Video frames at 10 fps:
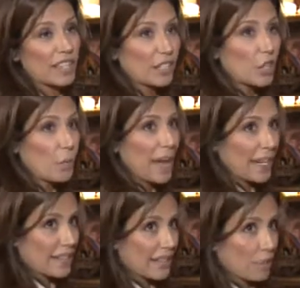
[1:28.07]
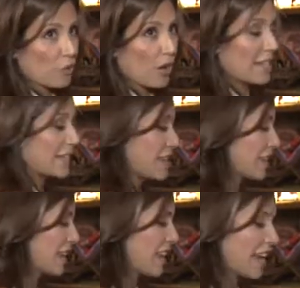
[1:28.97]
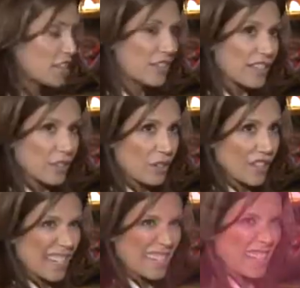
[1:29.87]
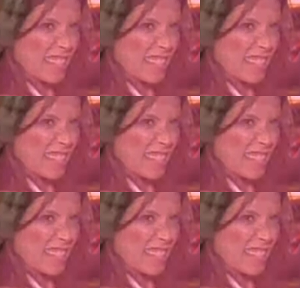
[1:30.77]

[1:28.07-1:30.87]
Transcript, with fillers: and the low back is compressing, and you get sort of